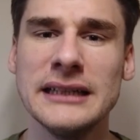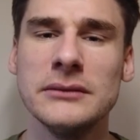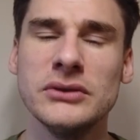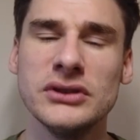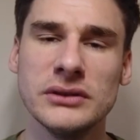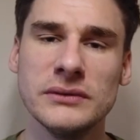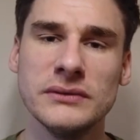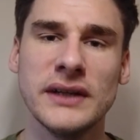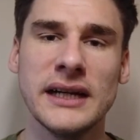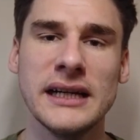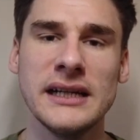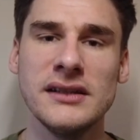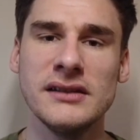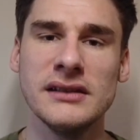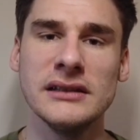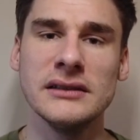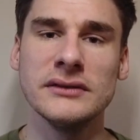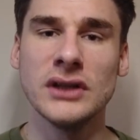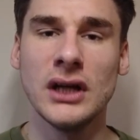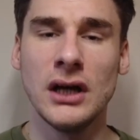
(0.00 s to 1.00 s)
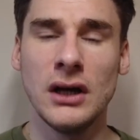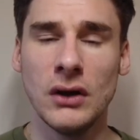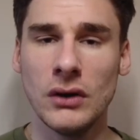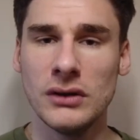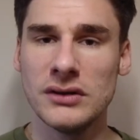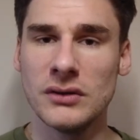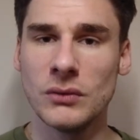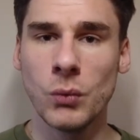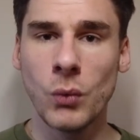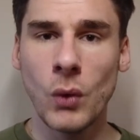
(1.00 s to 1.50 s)
them as invasive,
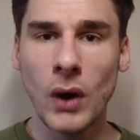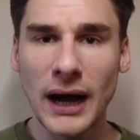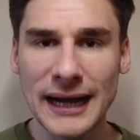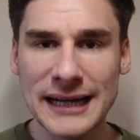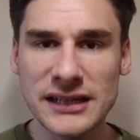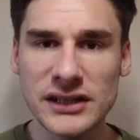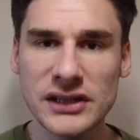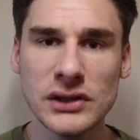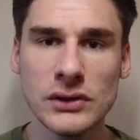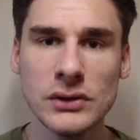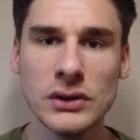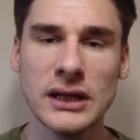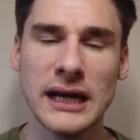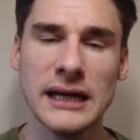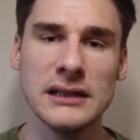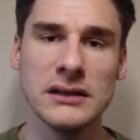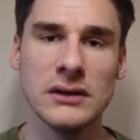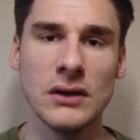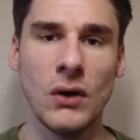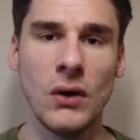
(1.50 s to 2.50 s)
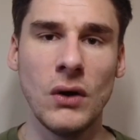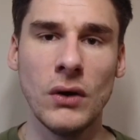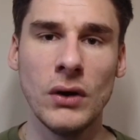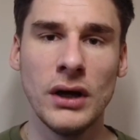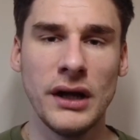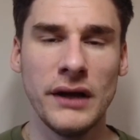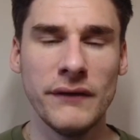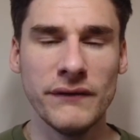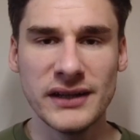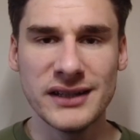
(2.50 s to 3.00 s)
under wider UK law,
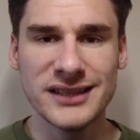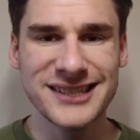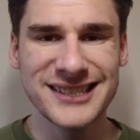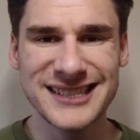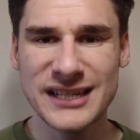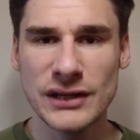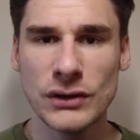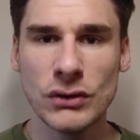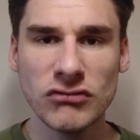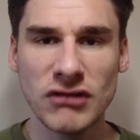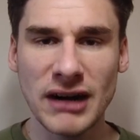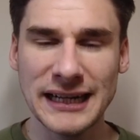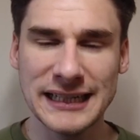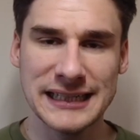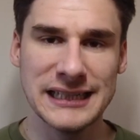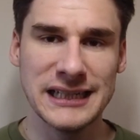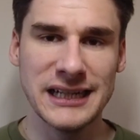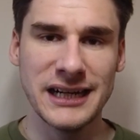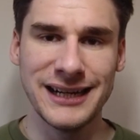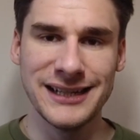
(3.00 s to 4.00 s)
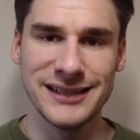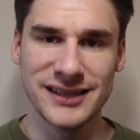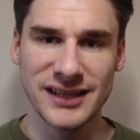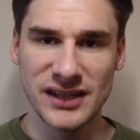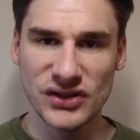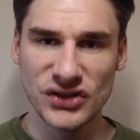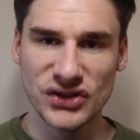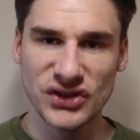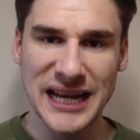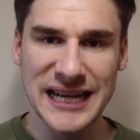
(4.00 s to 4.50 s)
they're still recognised
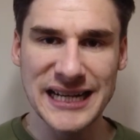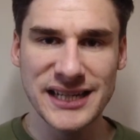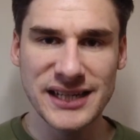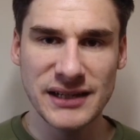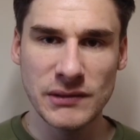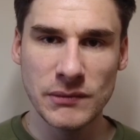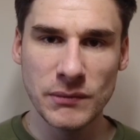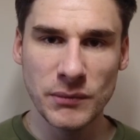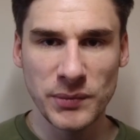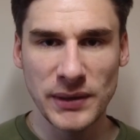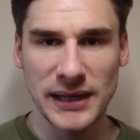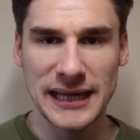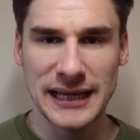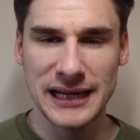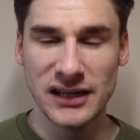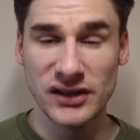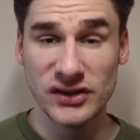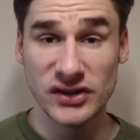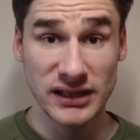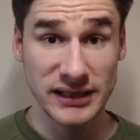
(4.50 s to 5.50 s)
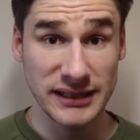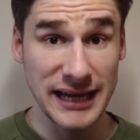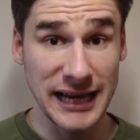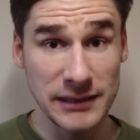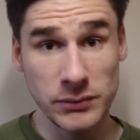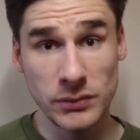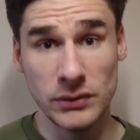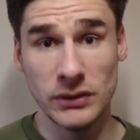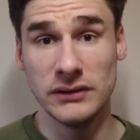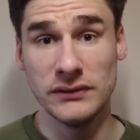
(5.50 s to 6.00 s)
as sentient beings
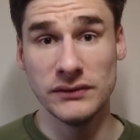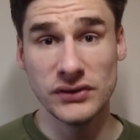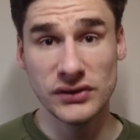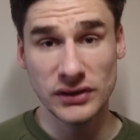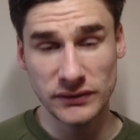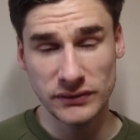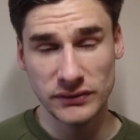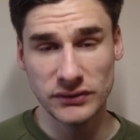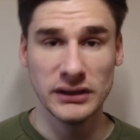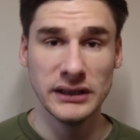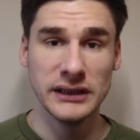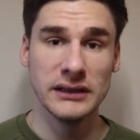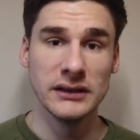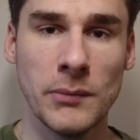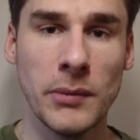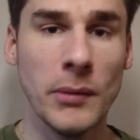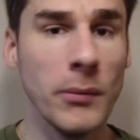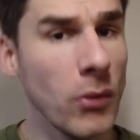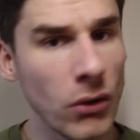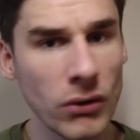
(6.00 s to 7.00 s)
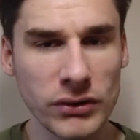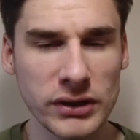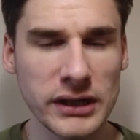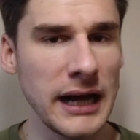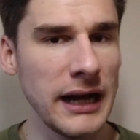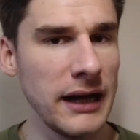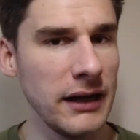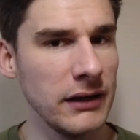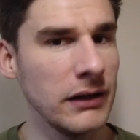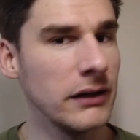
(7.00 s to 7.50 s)
capable of suffering. But more on
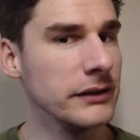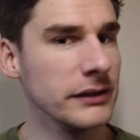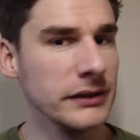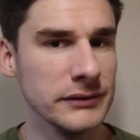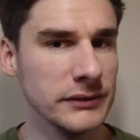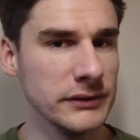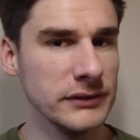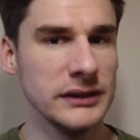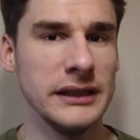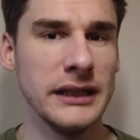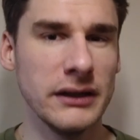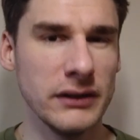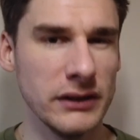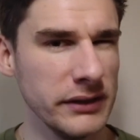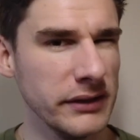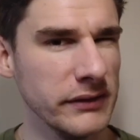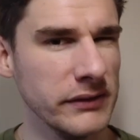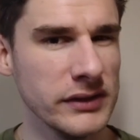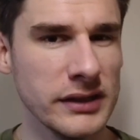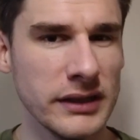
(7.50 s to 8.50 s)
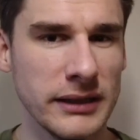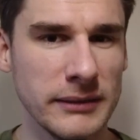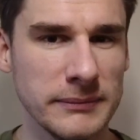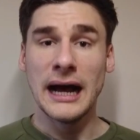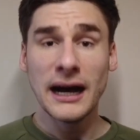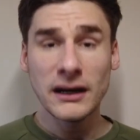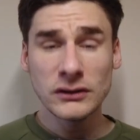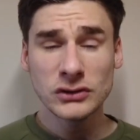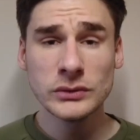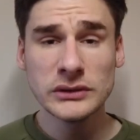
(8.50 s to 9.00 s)
that on another video at another time.
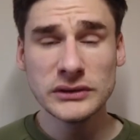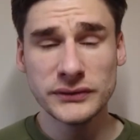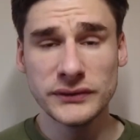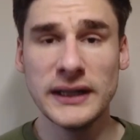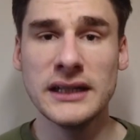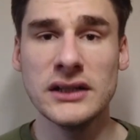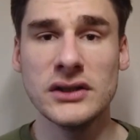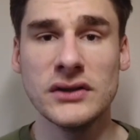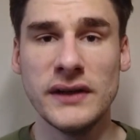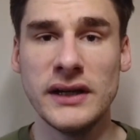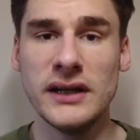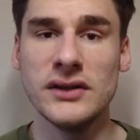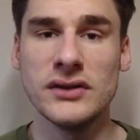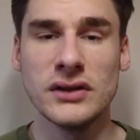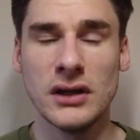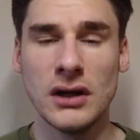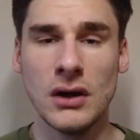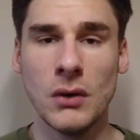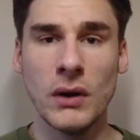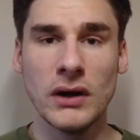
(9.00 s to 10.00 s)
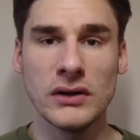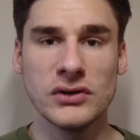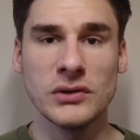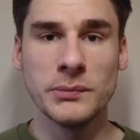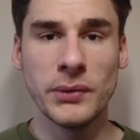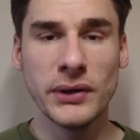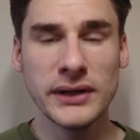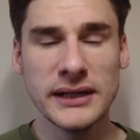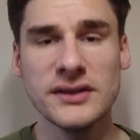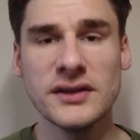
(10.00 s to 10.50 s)
How do we fix this? Well, to
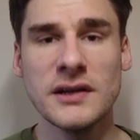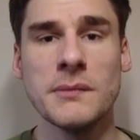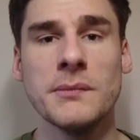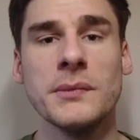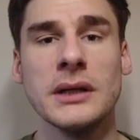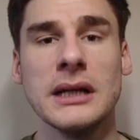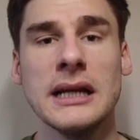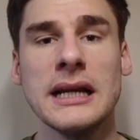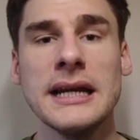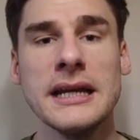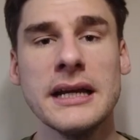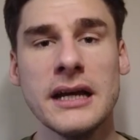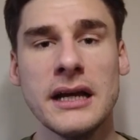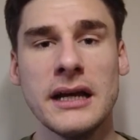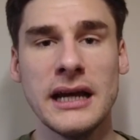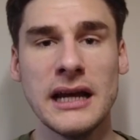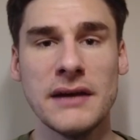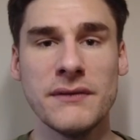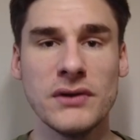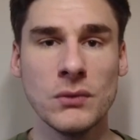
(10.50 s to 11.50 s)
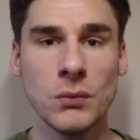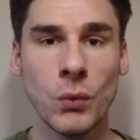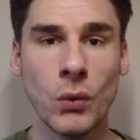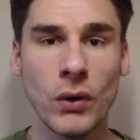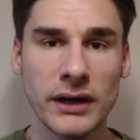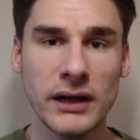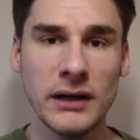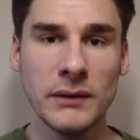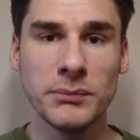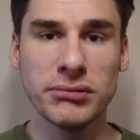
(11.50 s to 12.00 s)
put it simply, if you
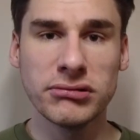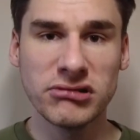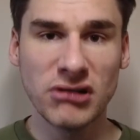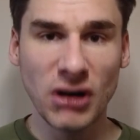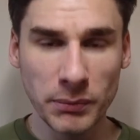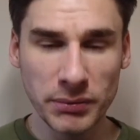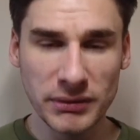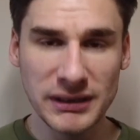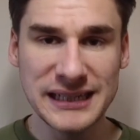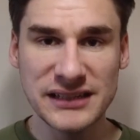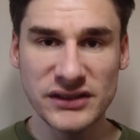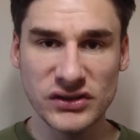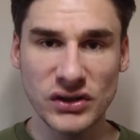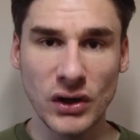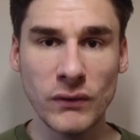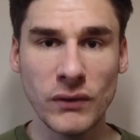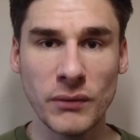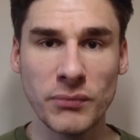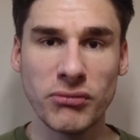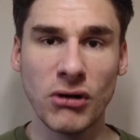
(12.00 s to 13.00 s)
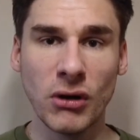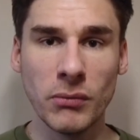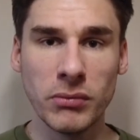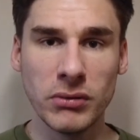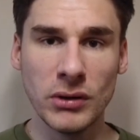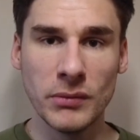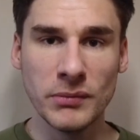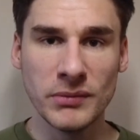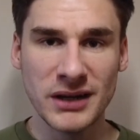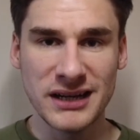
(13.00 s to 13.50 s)
want to properly solve a
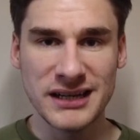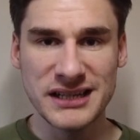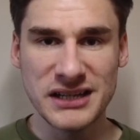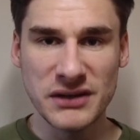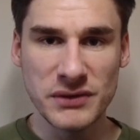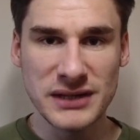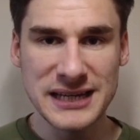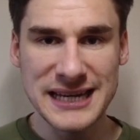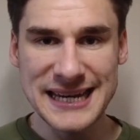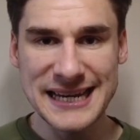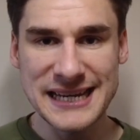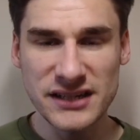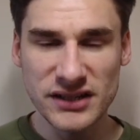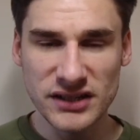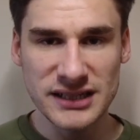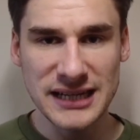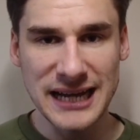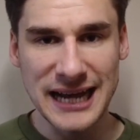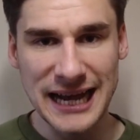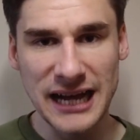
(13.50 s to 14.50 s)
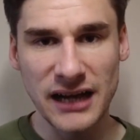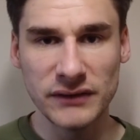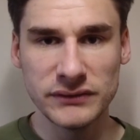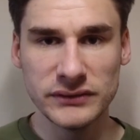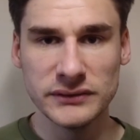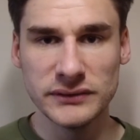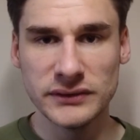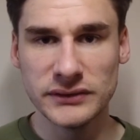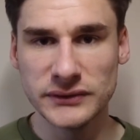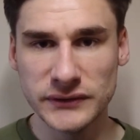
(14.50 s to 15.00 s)
problem, you need to have
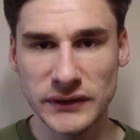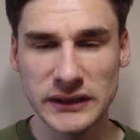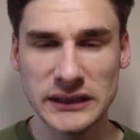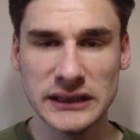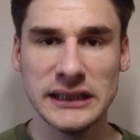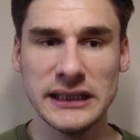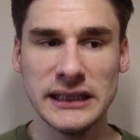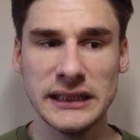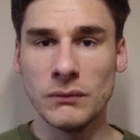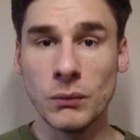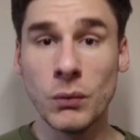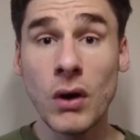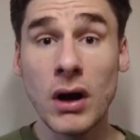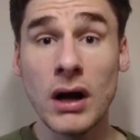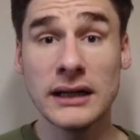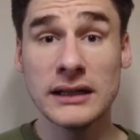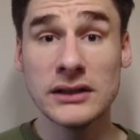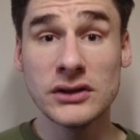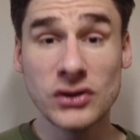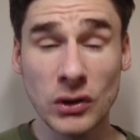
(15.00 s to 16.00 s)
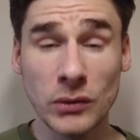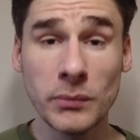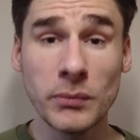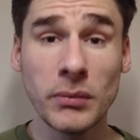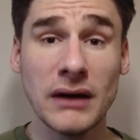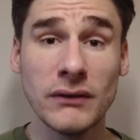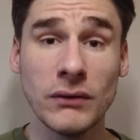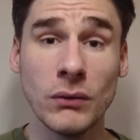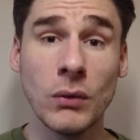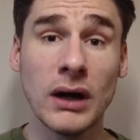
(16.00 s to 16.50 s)
the funding. Work done
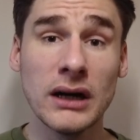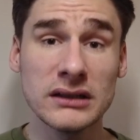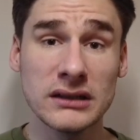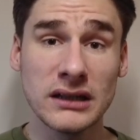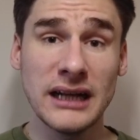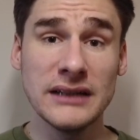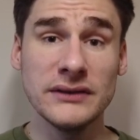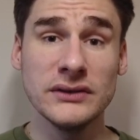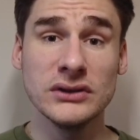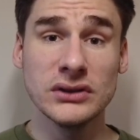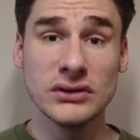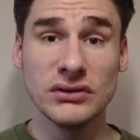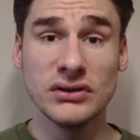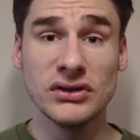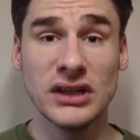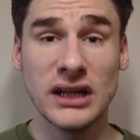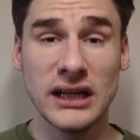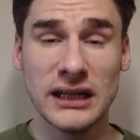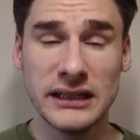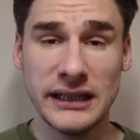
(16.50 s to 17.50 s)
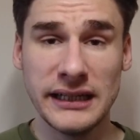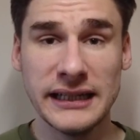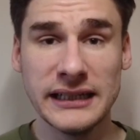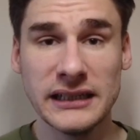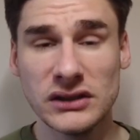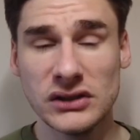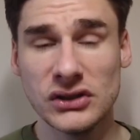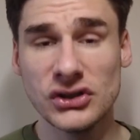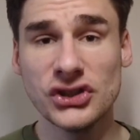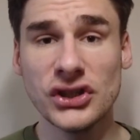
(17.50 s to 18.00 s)
by the Wildlife and Countryside
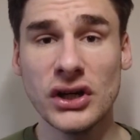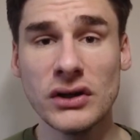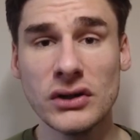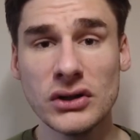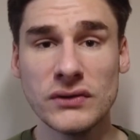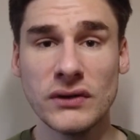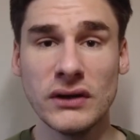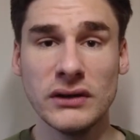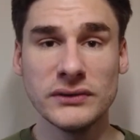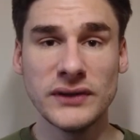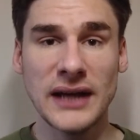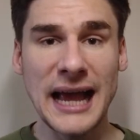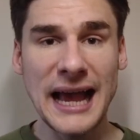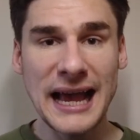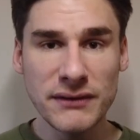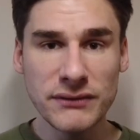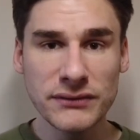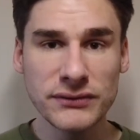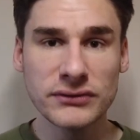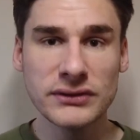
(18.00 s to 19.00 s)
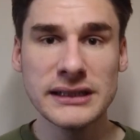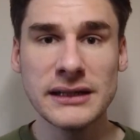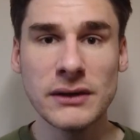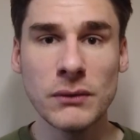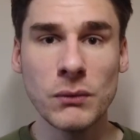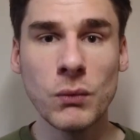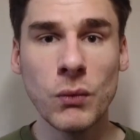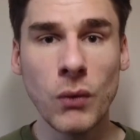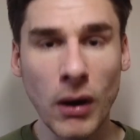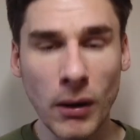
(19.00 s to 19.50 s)
Link shows that for every
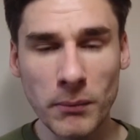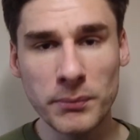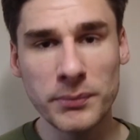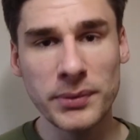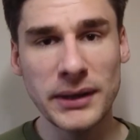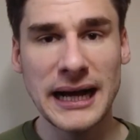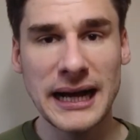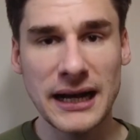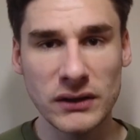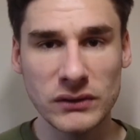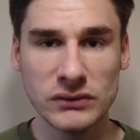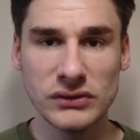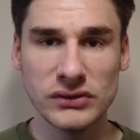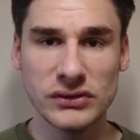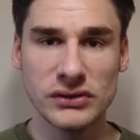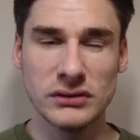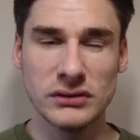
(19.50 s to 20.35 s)
£1